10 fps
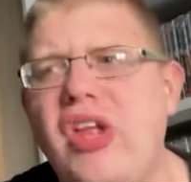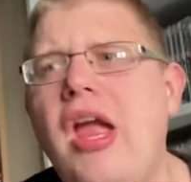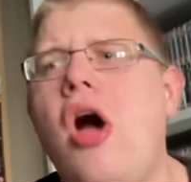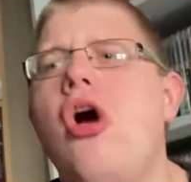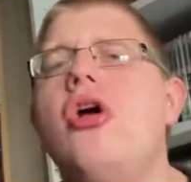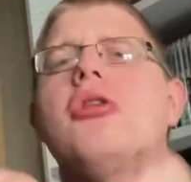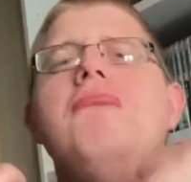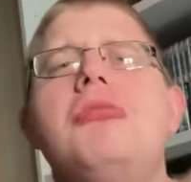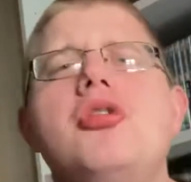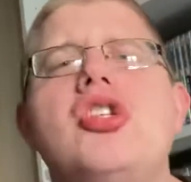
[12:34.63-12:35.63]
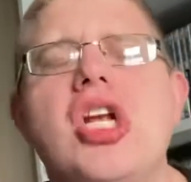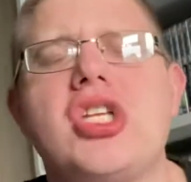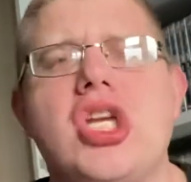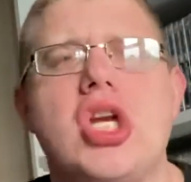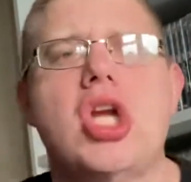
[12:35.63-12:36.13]
They are
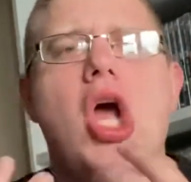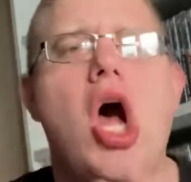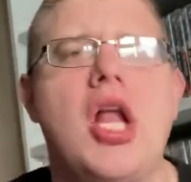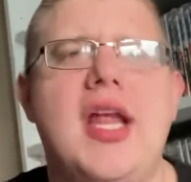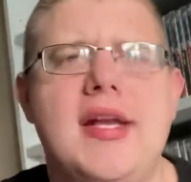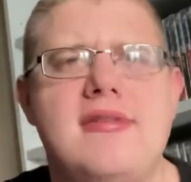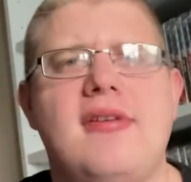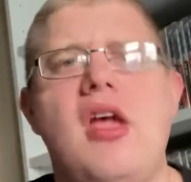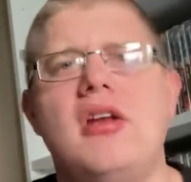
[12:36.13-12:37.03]
mutant Khalids.